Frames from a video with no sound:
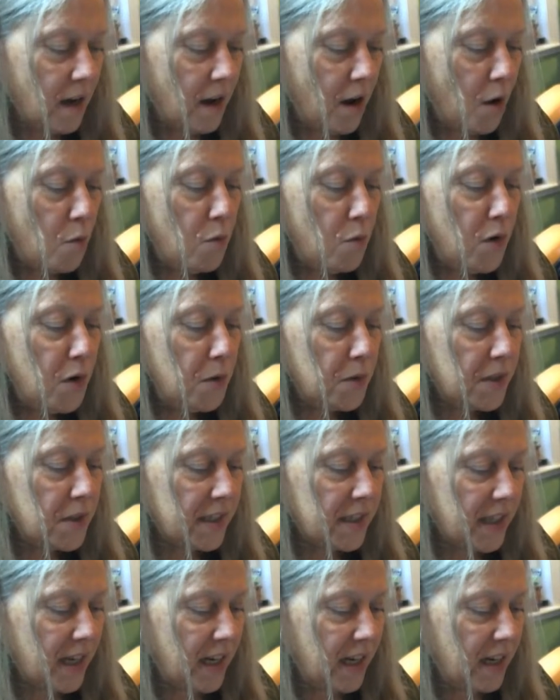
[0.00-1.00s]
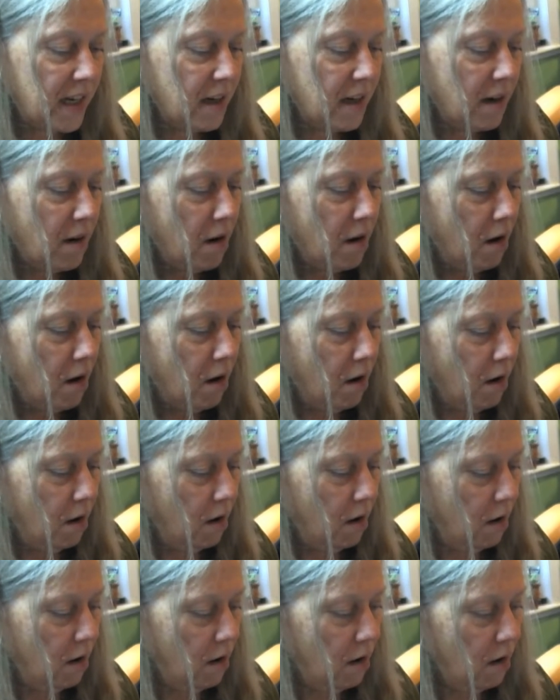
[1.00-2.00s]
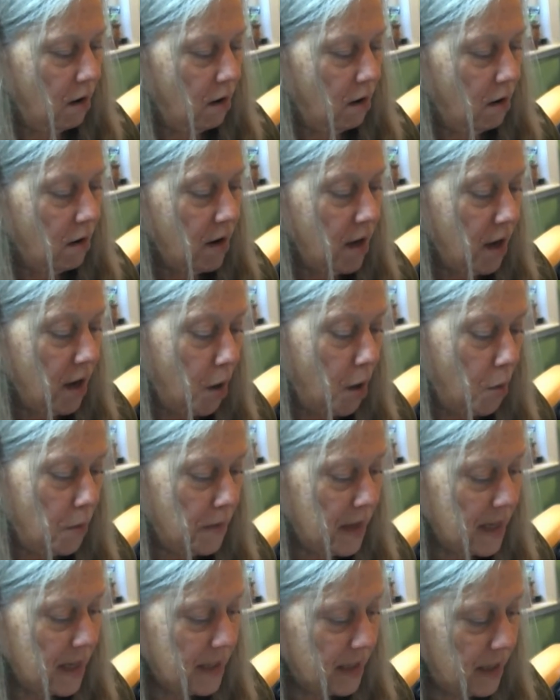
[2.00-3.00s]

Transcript: Oh, Lucy. Oh, there's